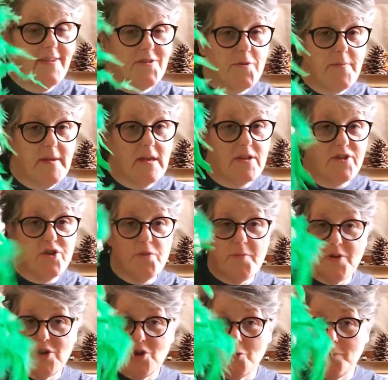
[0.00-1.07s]
this will be a
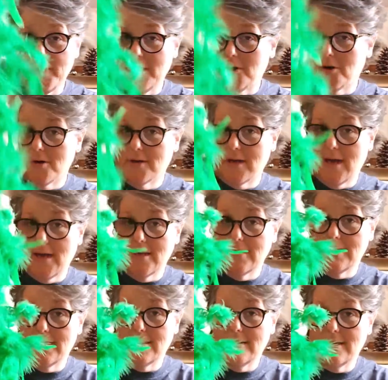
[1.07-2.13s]
super cute beard,
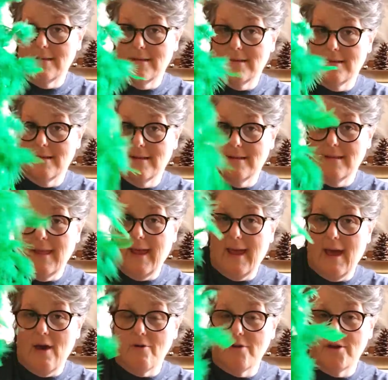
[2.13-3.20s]
guys. Like,
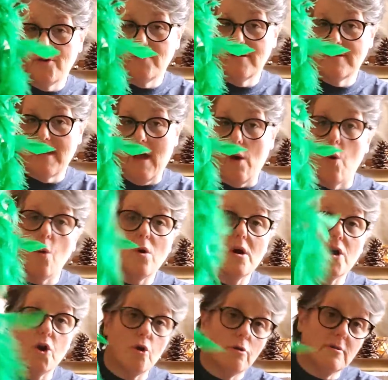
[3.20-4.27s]
how cute is that? Or
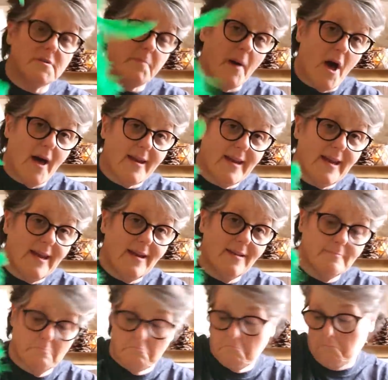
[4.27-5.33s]
a girl's body.
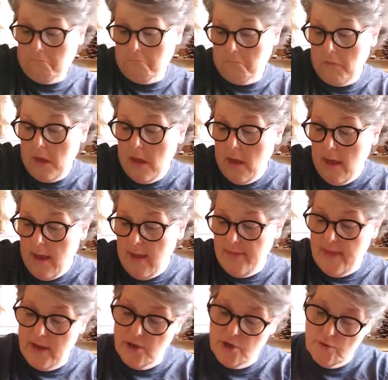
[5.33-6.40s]

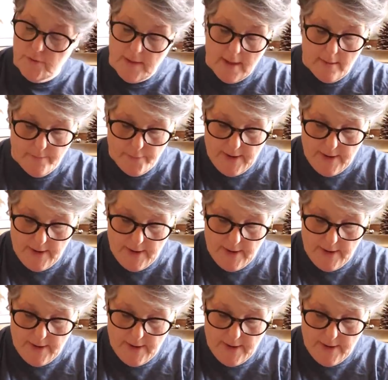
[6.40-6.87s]
And then do the